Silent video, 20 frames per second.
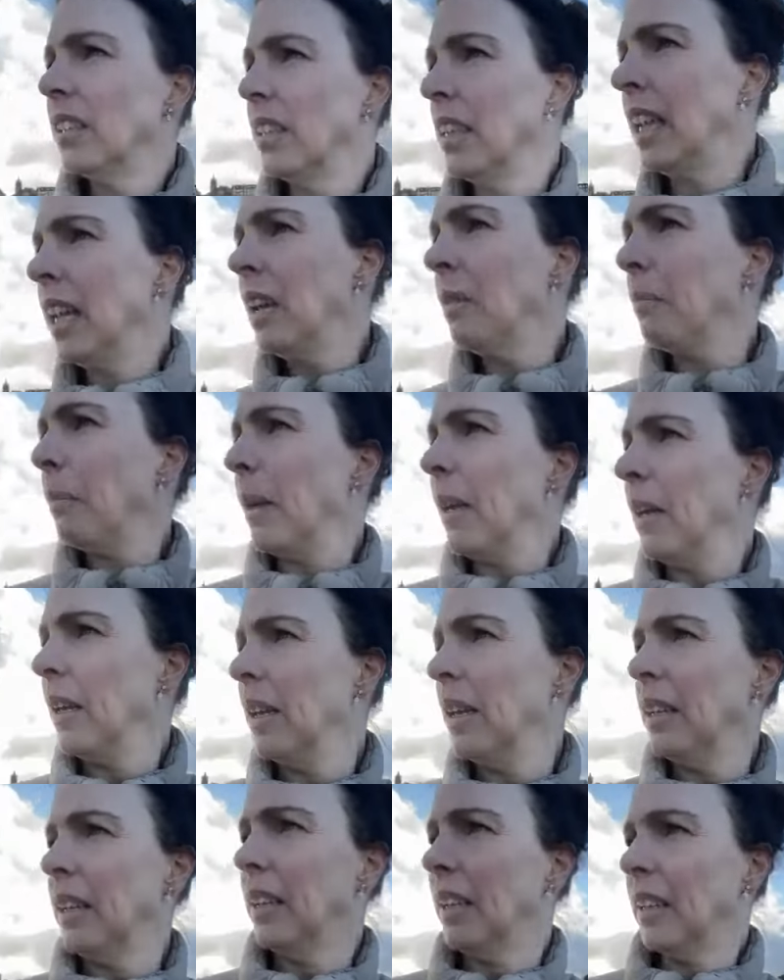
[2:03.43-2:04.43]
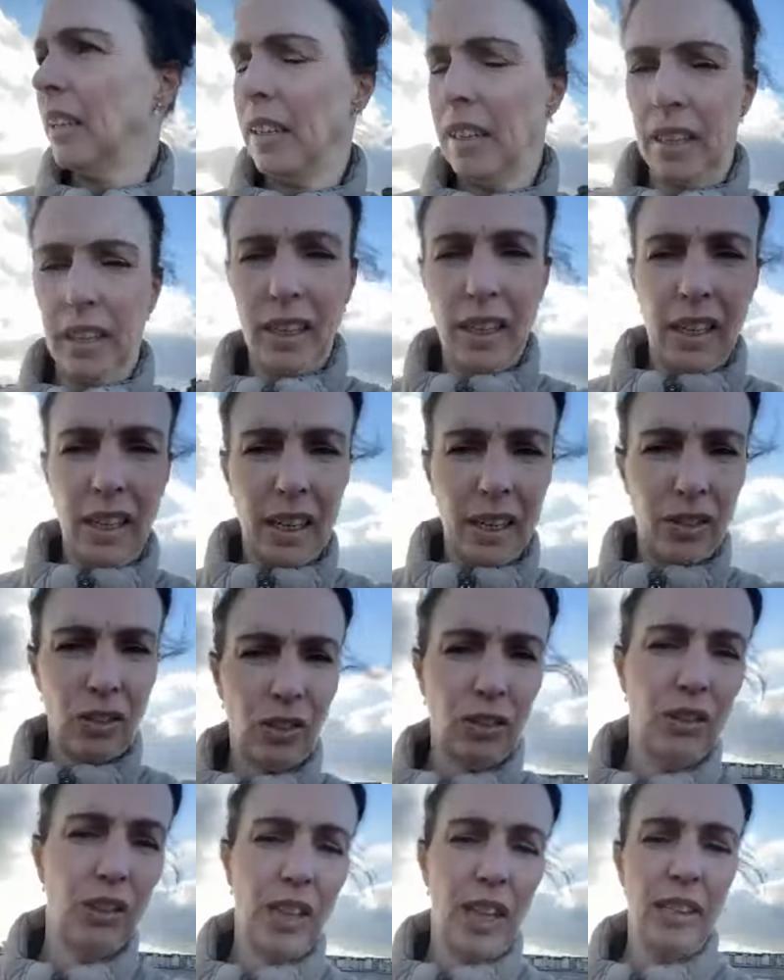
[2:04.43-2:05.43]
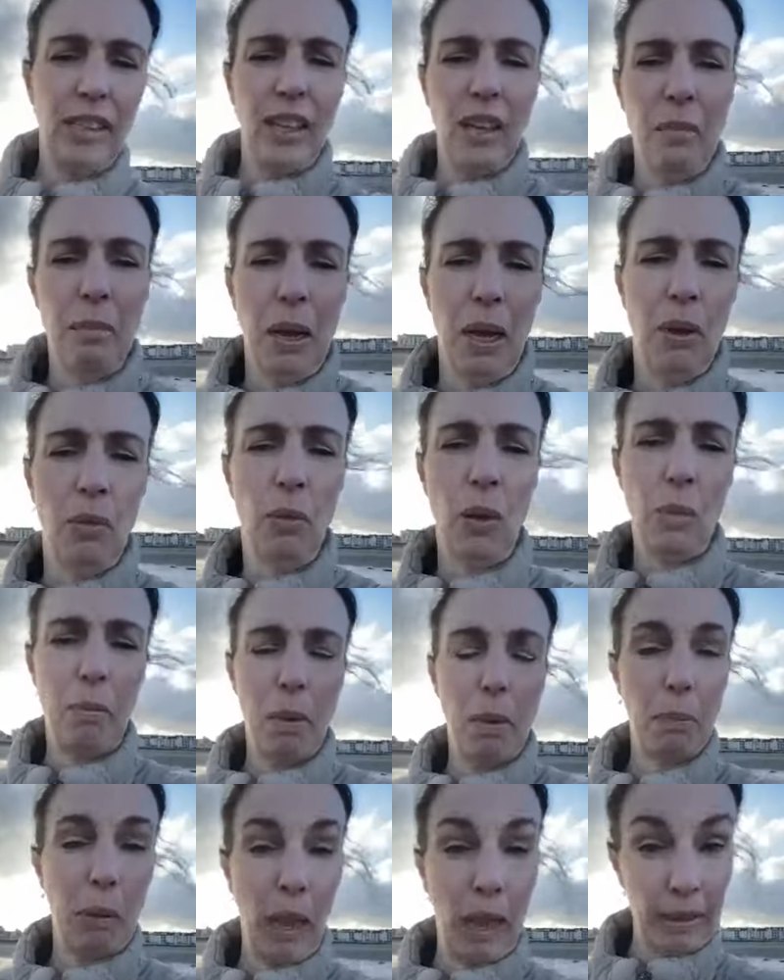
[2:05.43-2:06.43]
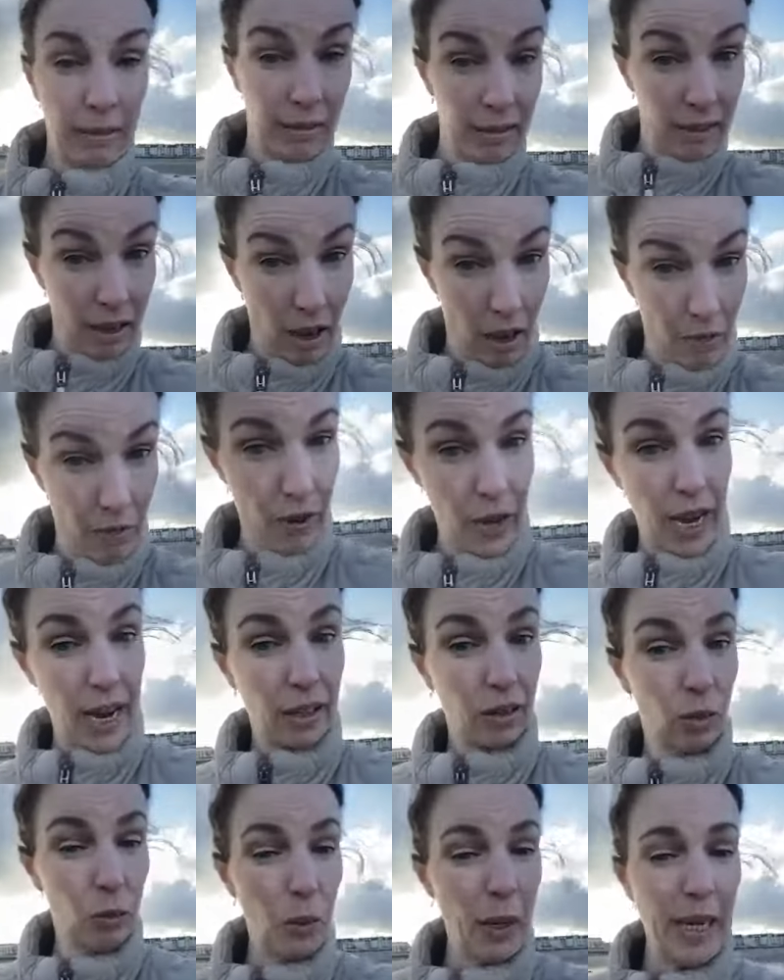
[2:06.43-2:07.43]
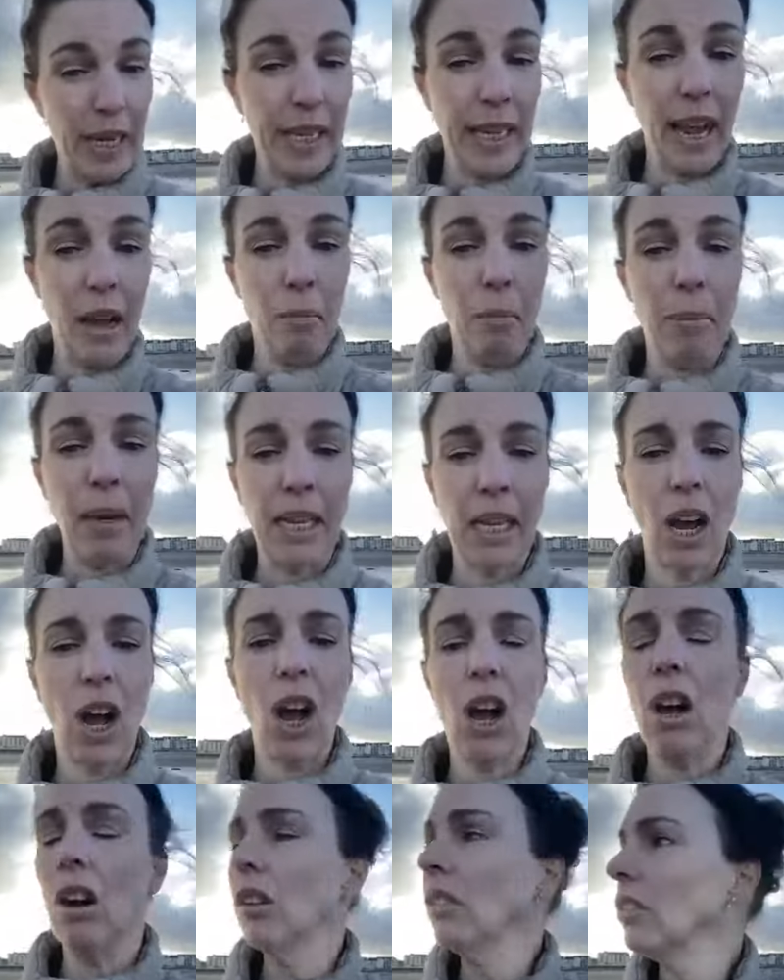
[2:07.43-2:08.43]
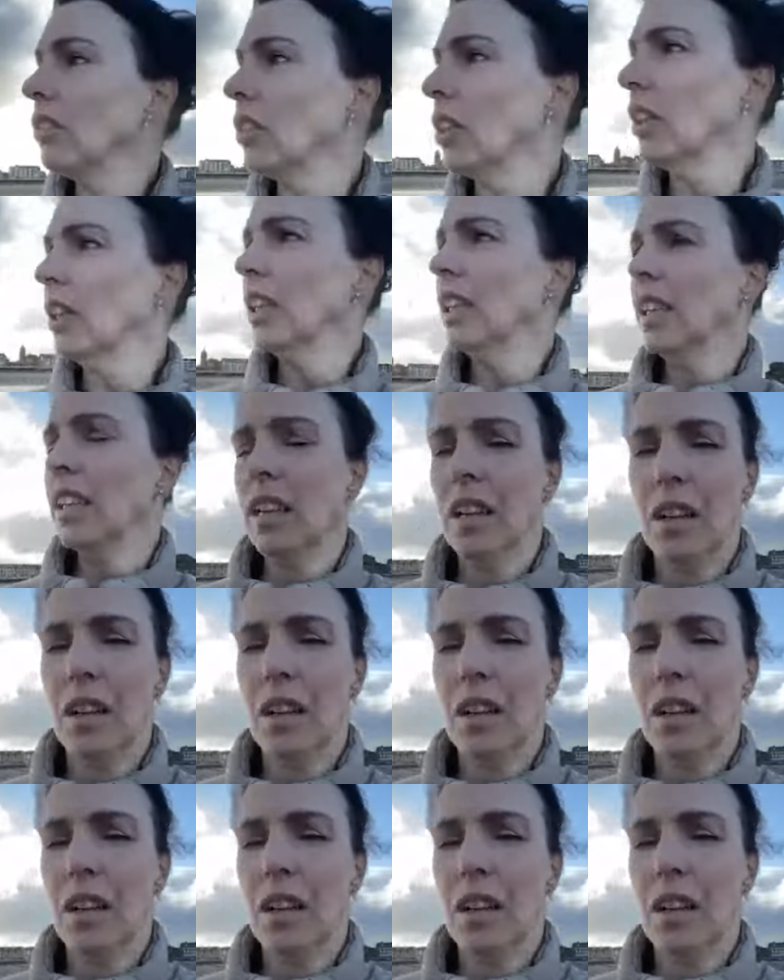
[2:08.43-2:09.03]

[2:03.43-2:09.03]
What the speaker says: to nip and just tell you about what my plans are for next week. And because